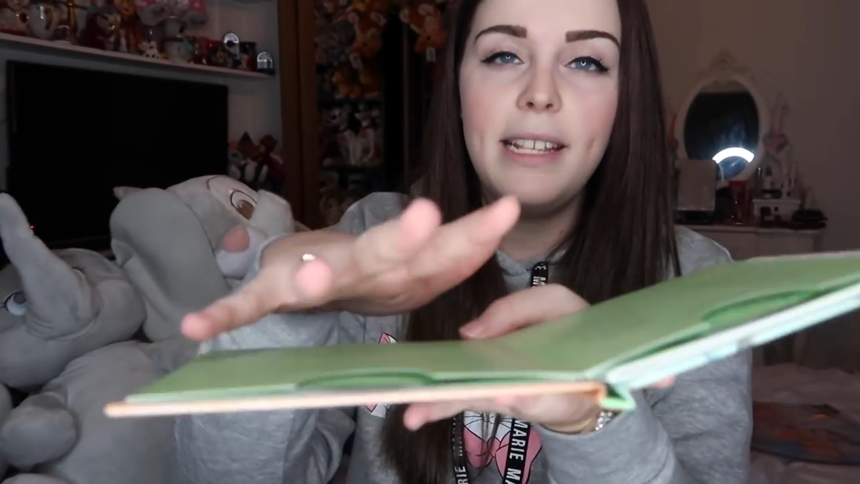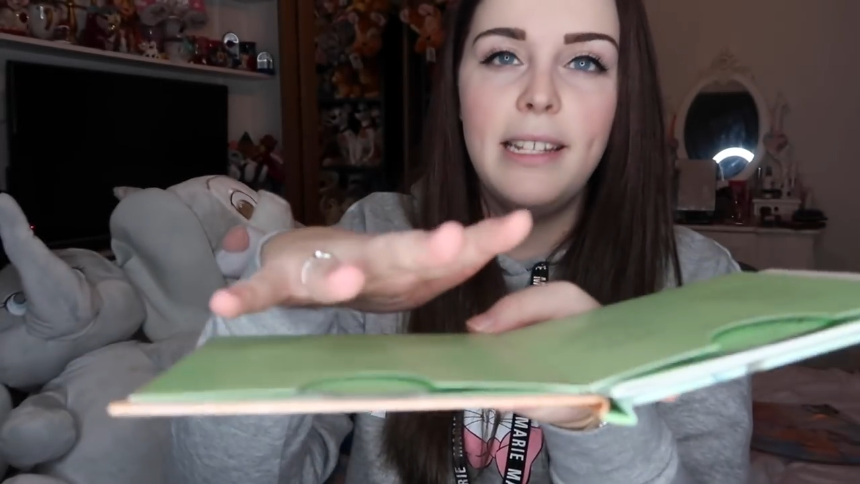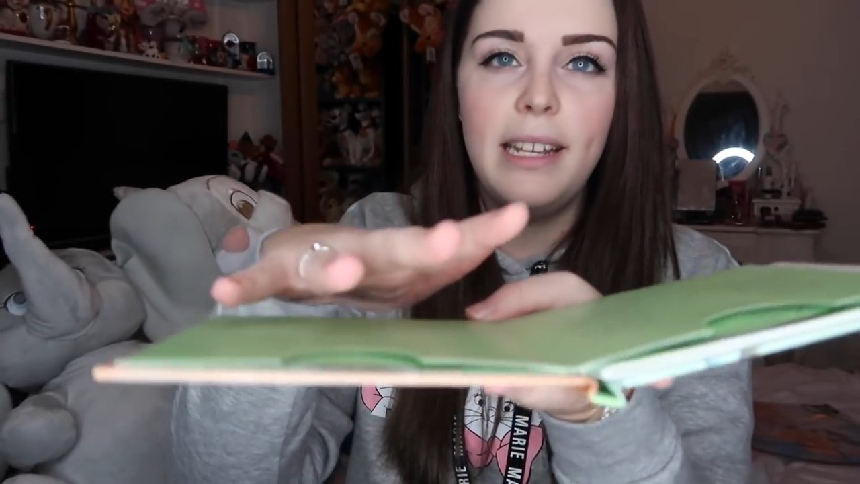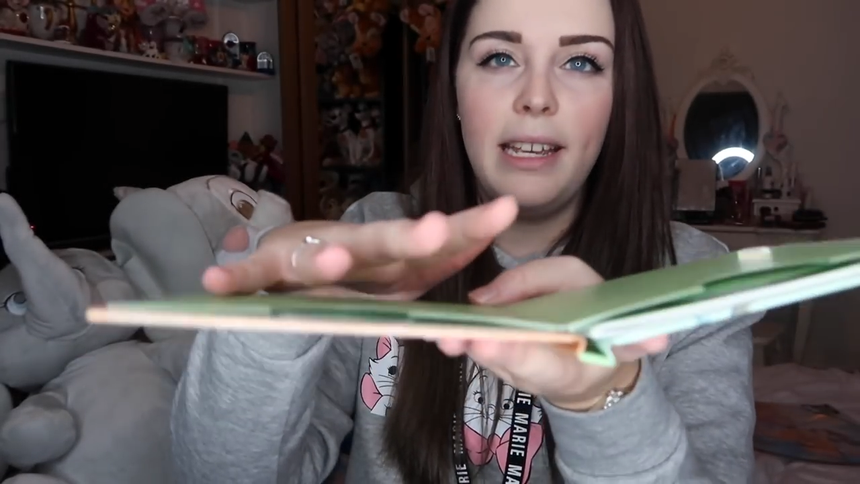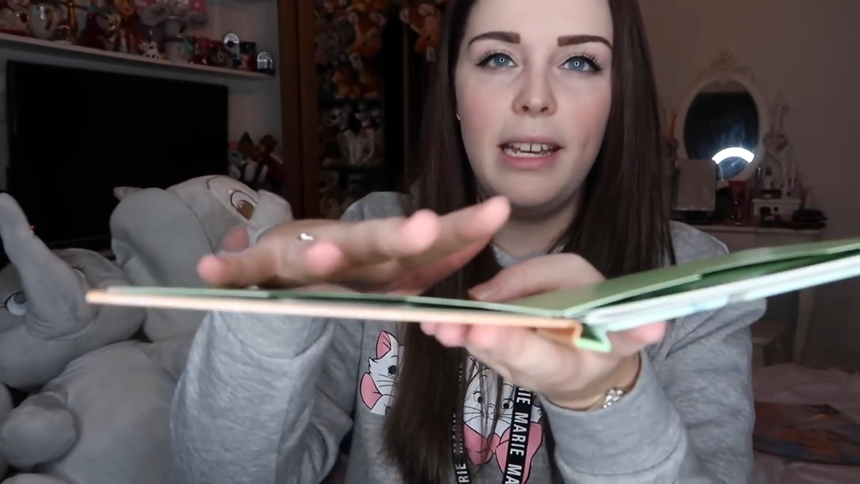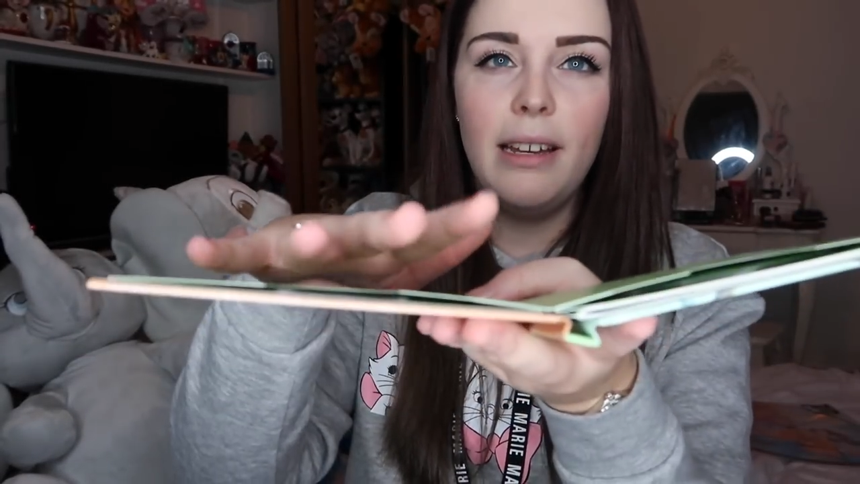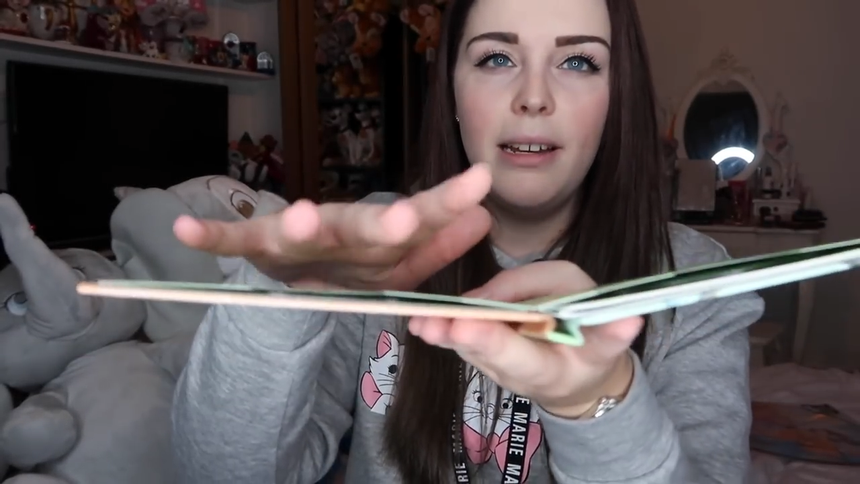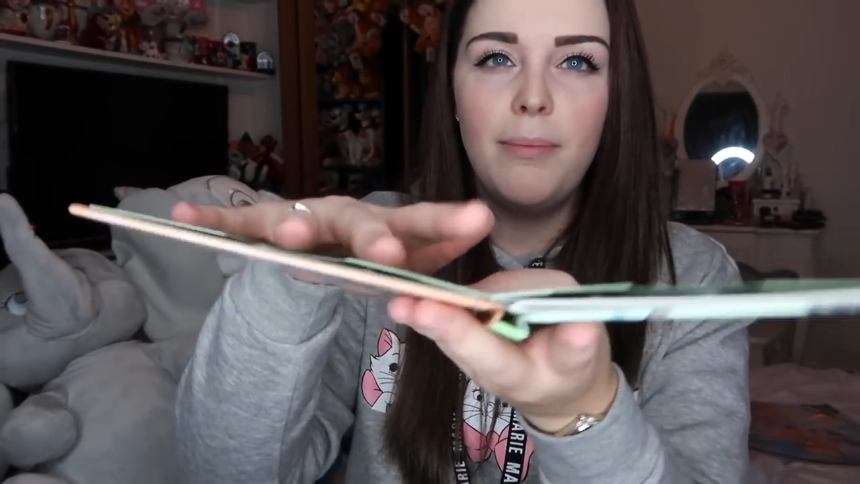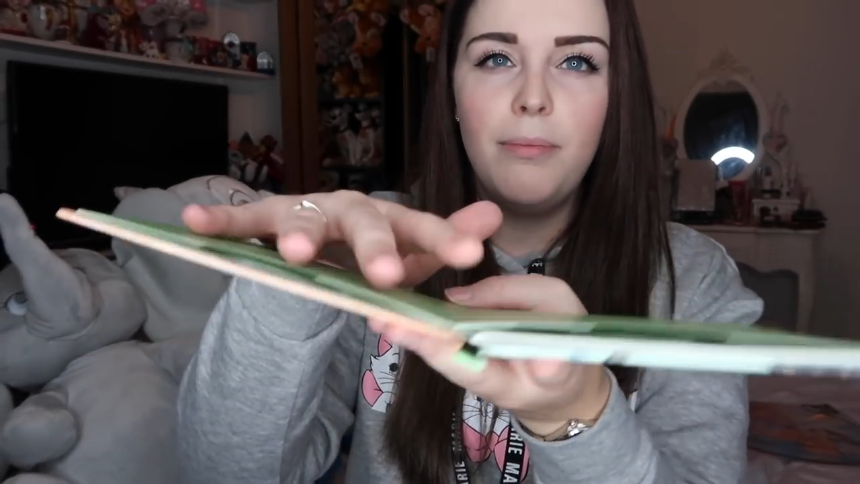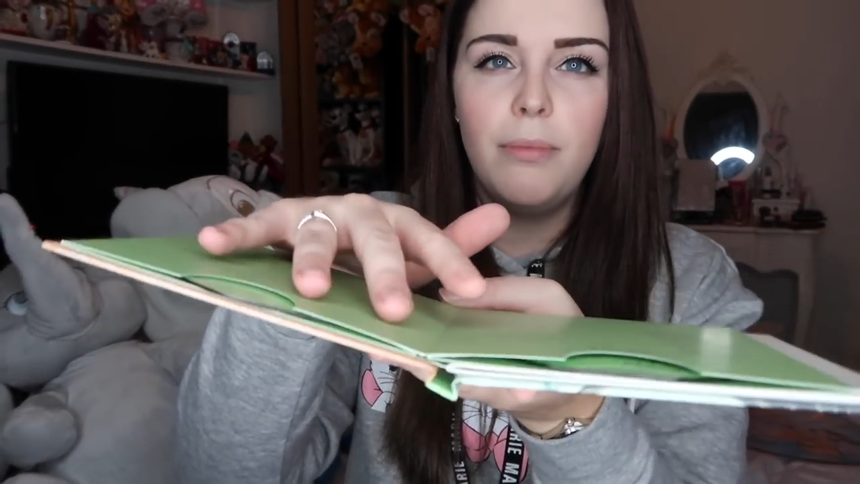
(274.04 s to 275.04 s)
in here,
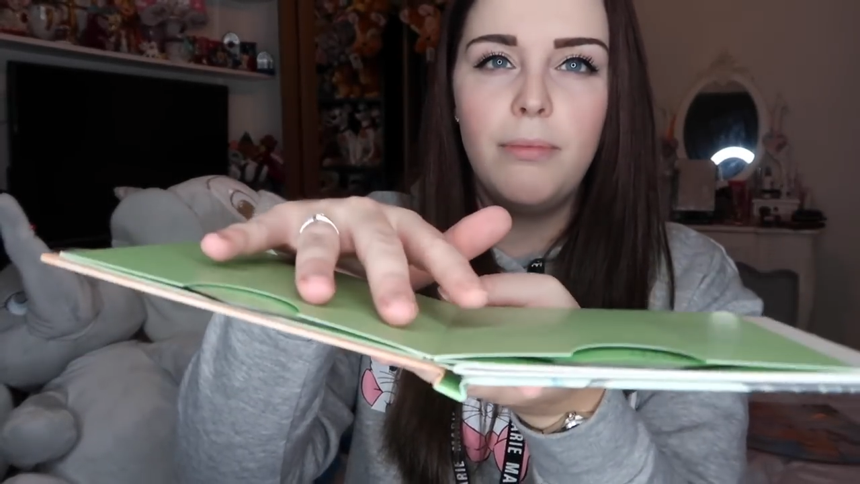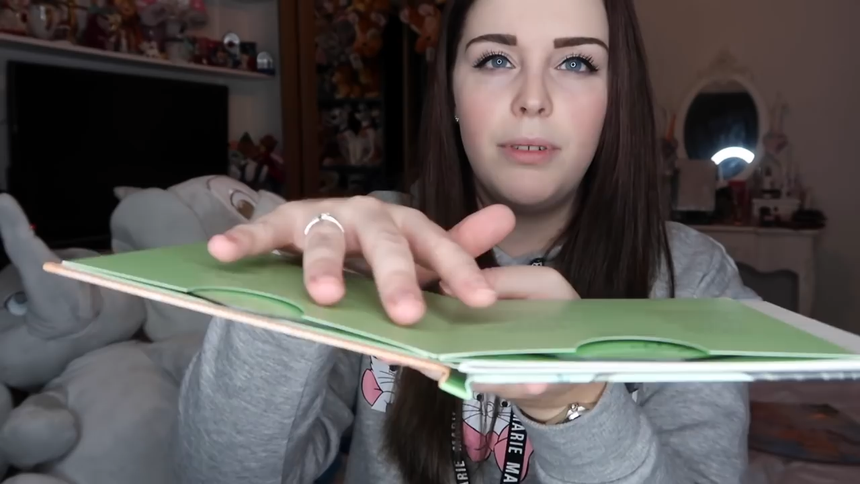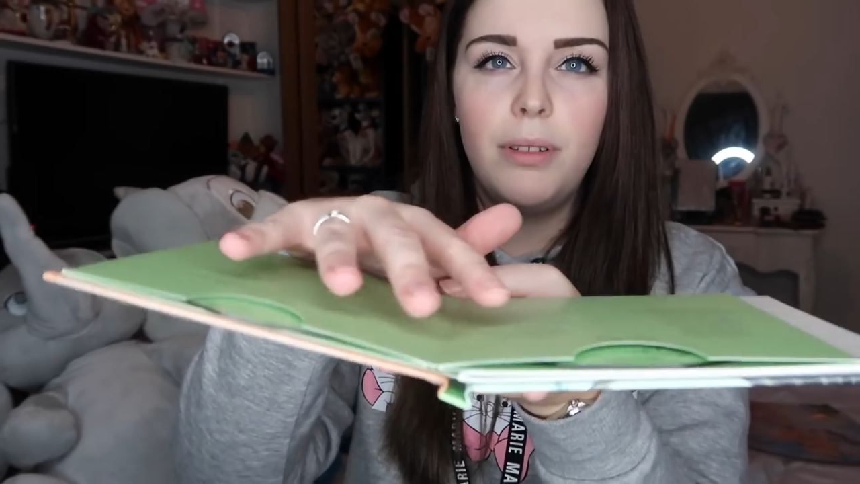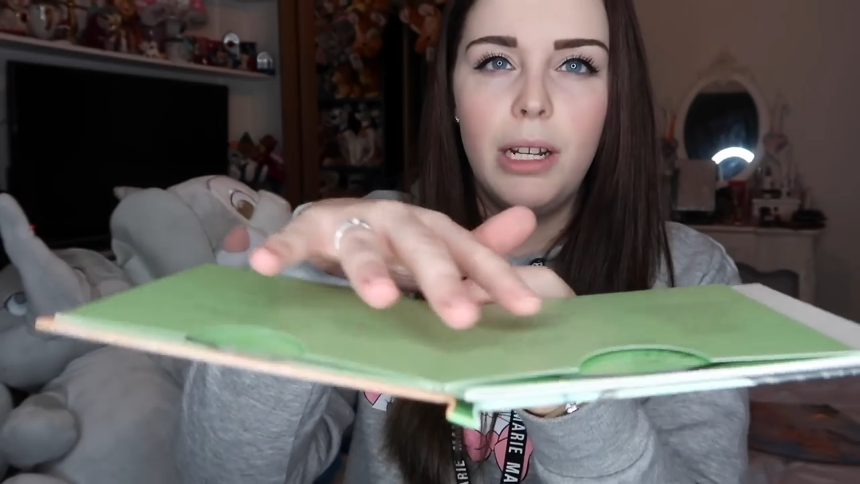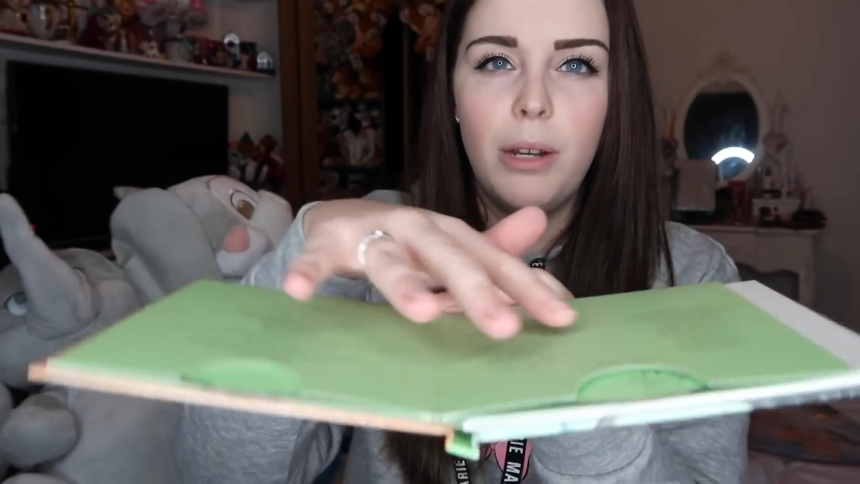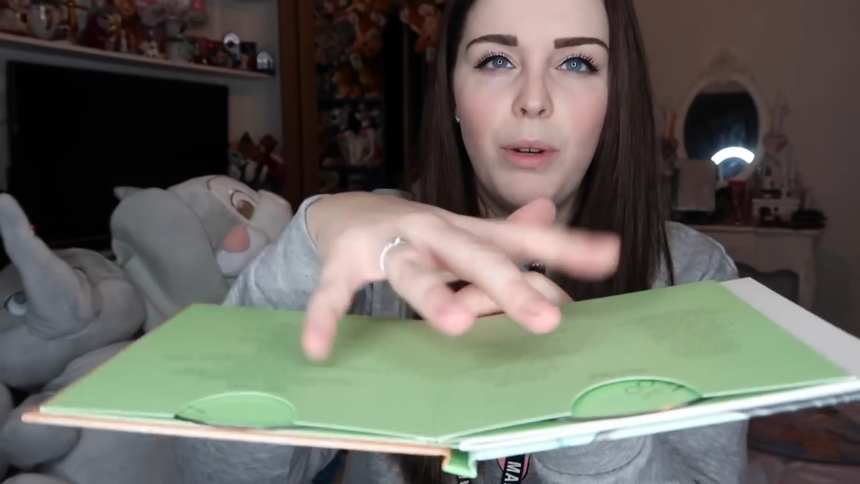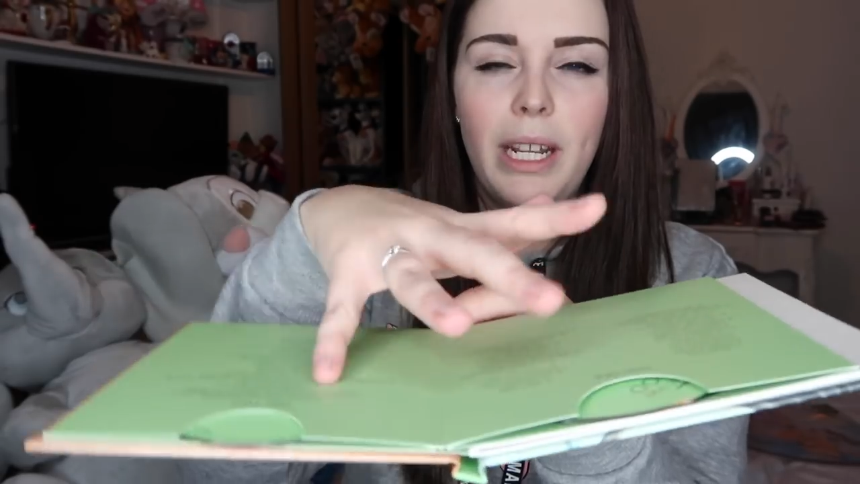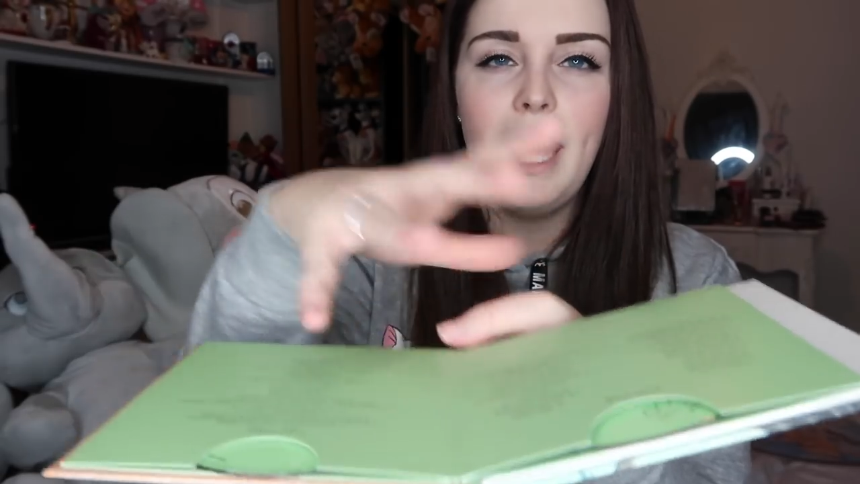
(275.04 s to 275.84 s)
and I don't want to